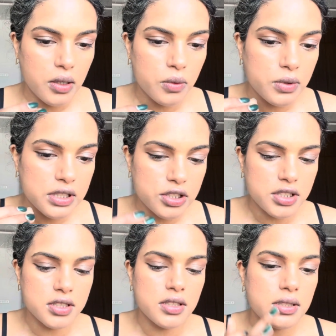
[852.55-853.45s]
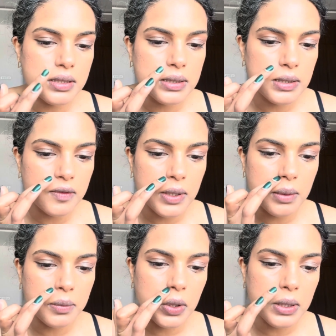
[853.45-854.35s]
we'll just see if we can
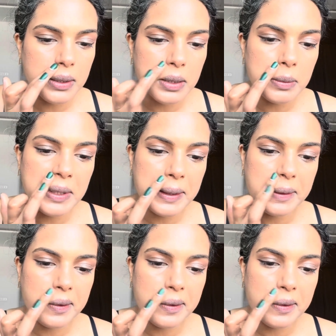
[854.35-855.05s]
put a little bit here.